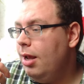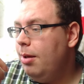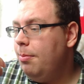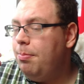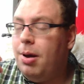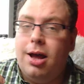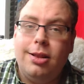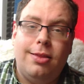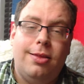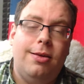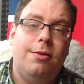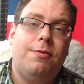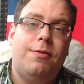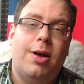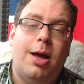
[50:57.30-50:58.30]
part
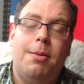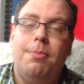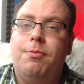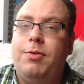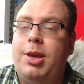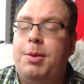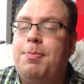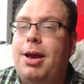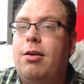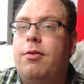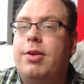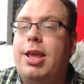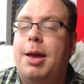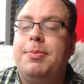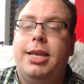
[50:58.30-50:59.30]
of the power
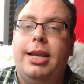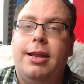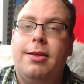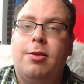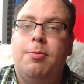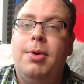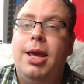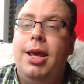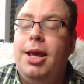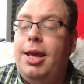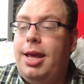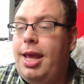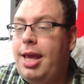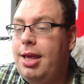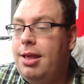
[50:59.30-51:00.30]
of capitalism
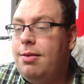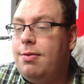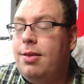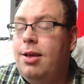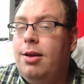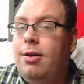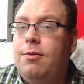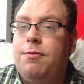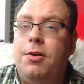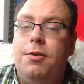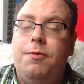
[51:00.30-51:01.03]
is that